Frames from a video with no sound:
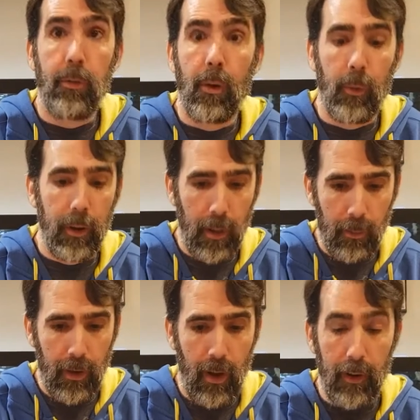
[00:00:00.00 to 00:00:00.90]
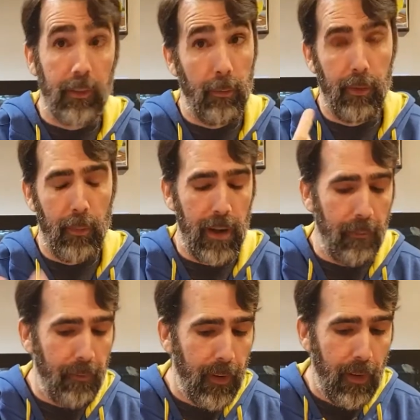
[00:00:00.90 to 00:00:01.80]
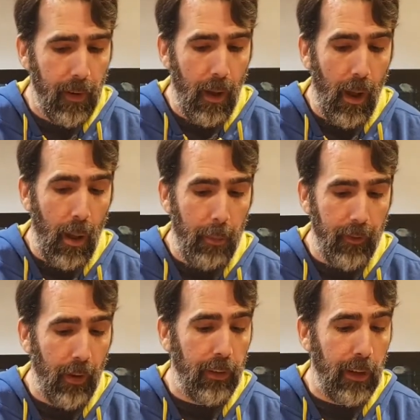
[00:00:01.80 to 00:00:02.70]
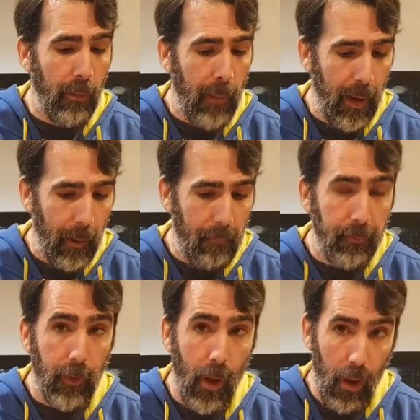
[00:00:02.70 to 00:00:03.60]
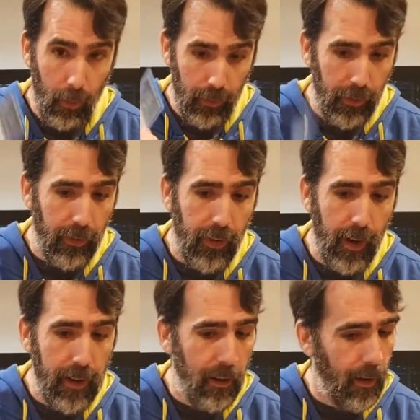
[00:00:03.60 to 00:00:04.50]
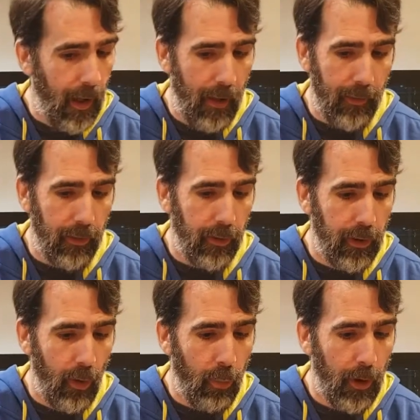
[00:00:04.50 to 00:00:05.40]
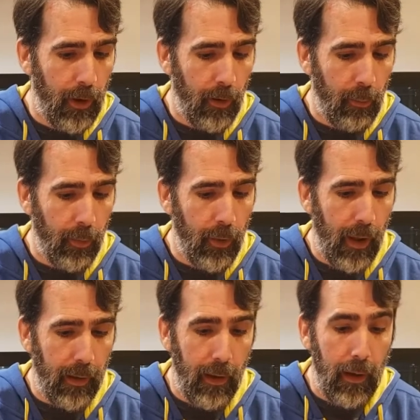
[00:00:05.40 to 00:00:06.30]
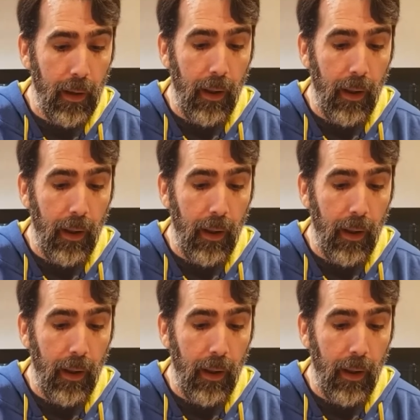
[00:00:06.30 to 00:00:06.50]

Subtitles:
fun when it comes out, except for me. But it does give them mana. Ristic Study, obviously a no-brainer in a blue deck.